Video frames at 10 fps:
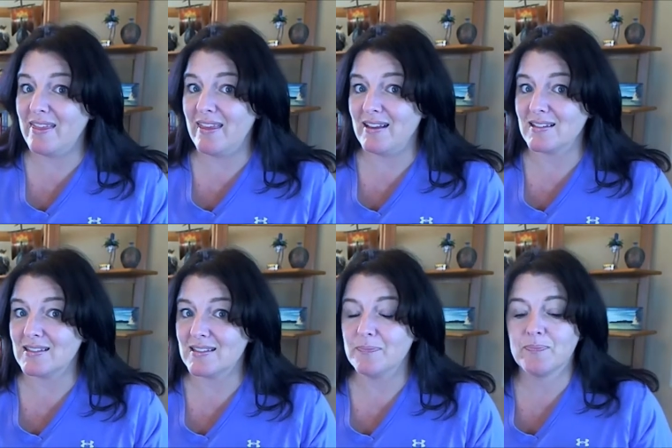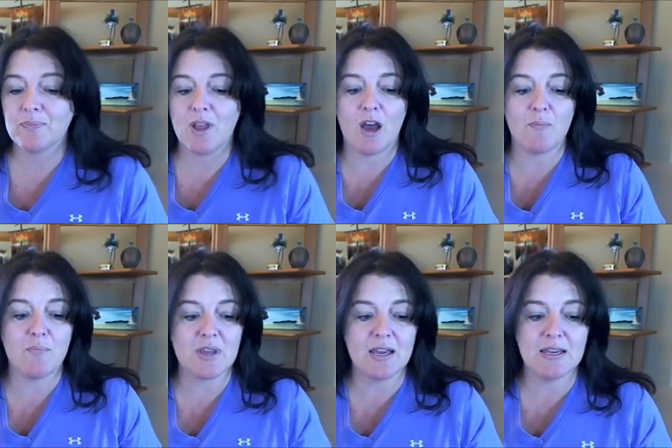things um,
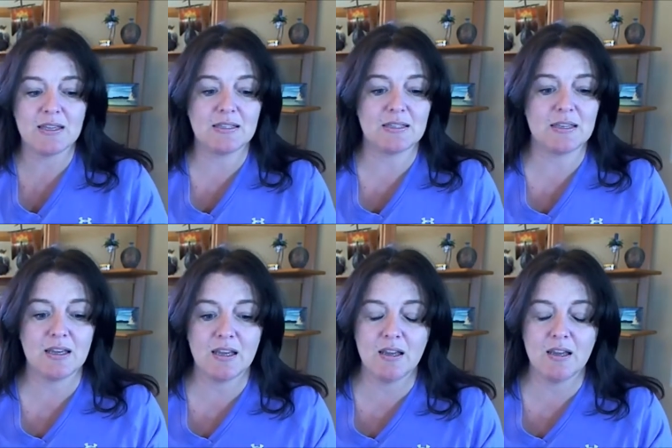because uh,